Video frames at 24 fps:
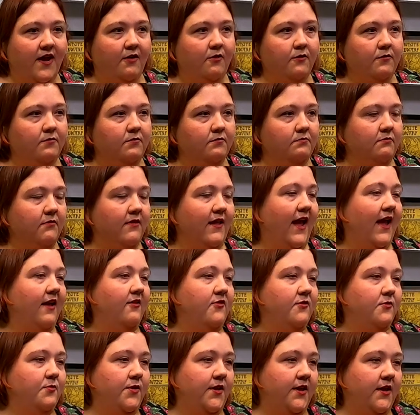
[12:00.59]
out
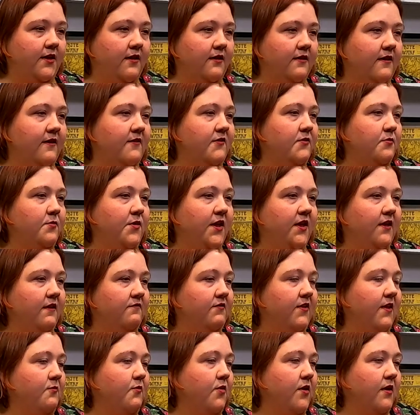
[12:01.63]
last week, this week,
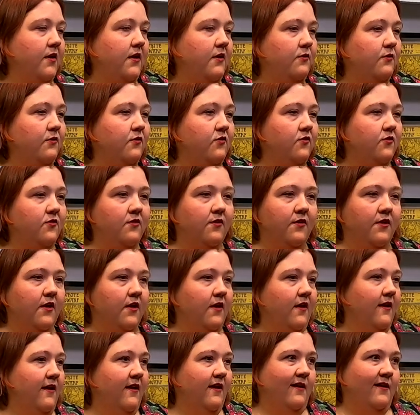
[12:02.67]
if they want to use
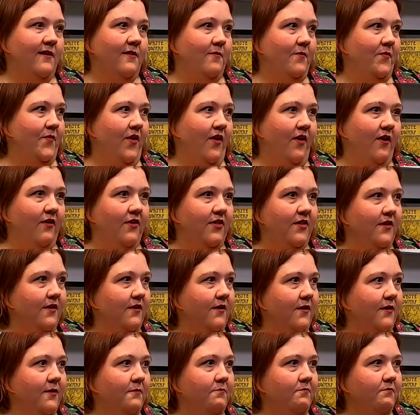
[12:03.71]
all
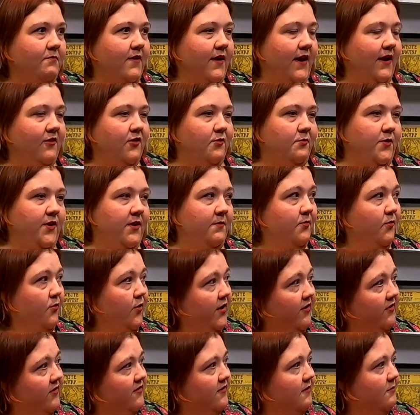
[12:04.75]
their X P
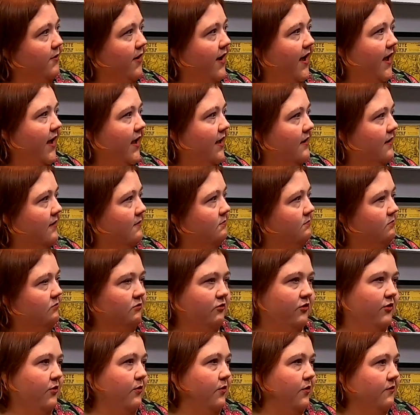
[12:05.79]
points to buy
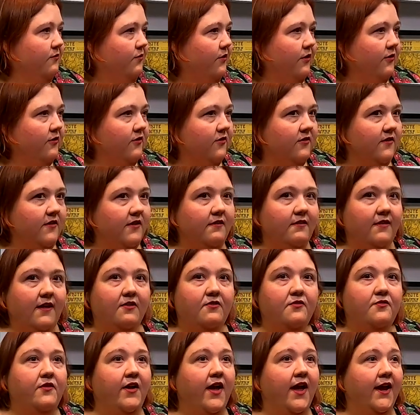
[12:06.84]
to adversity,
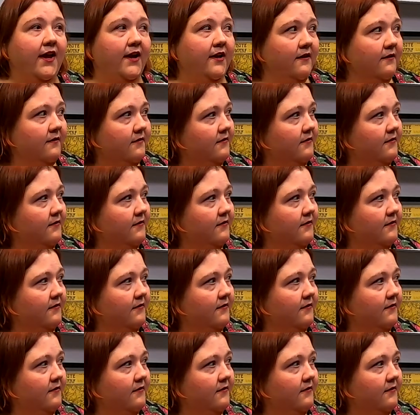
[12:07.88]
that's fine.